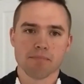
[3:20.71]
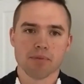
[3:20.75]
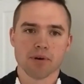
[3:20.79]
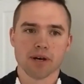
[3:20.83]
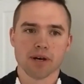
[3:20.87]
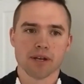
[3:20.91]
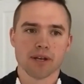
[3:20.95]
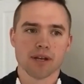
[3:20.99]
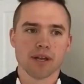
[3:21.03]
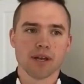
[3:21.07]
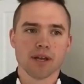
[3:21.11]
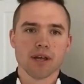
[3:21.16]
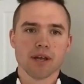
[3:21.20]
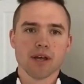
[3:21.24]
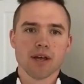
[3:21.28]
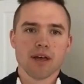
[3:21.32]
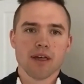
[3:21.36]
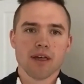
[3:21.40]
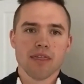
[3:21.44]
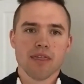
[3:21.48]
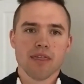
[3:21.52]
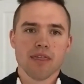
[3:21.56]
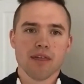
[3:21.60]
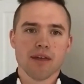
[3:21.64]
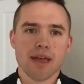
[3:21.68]
But
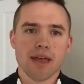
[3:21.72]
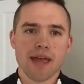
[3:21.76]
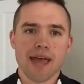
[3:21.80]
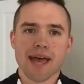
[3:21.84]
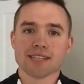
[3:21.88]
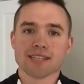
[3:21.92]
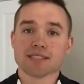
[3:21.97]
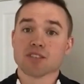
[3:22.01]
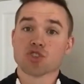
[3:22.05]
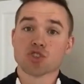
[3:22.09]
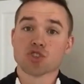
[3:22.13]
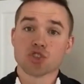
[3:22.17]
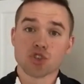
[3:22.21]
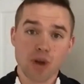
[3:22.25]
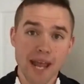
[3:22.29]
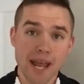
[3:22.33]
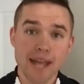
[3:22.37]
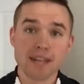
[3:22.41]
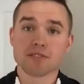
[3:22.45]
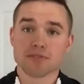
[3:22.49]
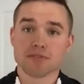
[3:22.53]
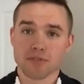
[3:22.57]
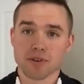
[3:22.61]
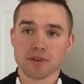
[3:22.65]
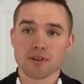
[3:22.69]
as a
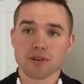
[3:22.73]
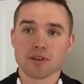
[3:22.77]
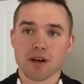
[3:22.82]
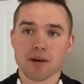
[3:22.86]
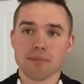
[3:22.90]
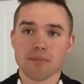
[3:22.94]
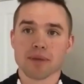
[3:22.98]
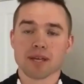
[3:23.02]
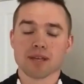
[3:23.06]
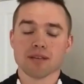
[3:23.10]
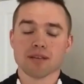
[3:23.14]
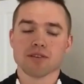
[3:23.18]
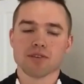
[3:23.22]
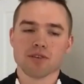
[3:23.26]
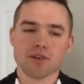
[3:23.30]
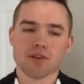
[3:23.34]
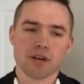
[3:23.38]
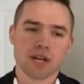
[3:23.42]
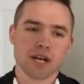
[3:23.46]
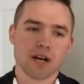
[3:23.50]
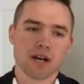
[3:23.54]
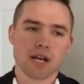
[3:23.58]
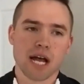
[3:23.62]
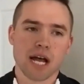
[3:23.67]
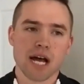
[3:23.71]
transfer coming into
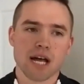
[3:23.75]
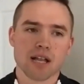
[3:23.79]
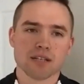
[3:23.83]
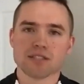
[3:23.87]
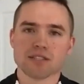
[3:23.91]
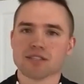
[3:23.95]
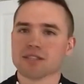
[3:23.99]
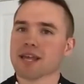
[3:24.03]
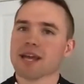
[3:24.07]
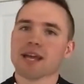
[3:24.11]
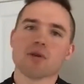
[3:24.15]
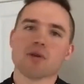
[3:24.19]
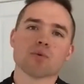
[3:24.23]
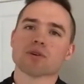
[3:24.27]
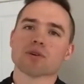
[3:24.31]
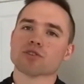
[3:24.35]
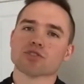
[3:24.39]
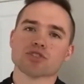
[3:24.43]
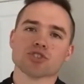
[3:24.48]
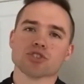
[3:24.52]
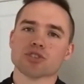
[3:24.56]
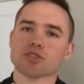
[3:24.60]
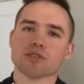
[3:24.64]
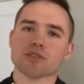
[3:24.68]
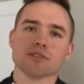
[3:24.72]
Grinnell College, they weren't
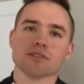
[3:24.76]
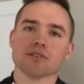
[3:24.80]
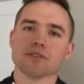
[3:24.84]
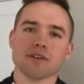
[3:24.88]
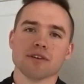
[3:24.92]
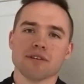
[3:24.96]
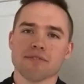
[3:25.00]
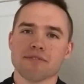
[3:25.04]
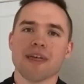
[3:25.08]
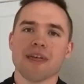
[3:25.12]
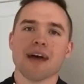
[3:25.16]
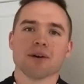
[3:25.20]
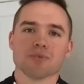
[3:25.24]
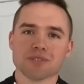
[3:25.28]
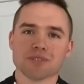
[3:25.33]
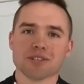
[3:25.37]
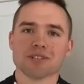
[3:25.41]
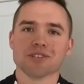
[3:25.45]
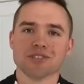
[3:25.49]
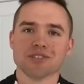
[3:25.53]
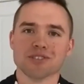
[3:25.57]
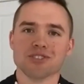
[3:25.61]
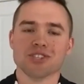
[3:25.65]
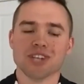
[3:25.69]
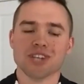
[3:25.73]
sure if that was a
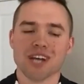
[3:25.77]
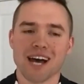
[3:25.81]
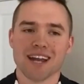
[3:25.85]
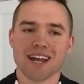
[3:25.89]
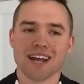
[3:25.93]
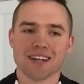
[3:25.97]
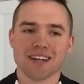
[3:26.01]
good shot.